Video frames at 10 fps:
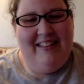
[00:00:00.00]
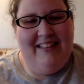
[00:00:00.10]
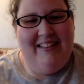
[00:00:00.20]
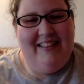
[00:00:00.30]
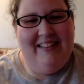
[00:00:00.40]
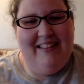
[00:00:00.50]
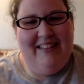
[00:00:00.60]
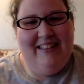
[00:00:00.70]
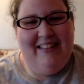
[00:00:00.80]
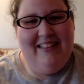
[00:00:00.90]

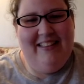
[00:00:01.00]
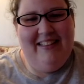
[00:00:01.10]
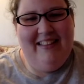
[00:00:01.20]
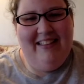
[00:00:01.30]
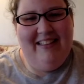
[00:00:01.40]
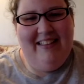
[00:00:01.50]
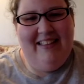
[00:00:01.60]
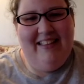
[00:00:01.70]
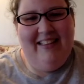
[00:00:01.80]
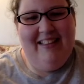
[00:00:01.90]

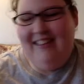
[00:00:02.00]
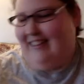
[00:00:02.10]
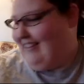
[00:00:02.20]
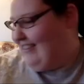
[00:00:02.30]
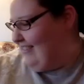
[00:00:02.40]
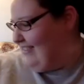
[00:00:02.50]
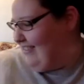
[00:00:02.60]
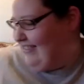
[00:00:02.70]
No words are spoken by the person on screen.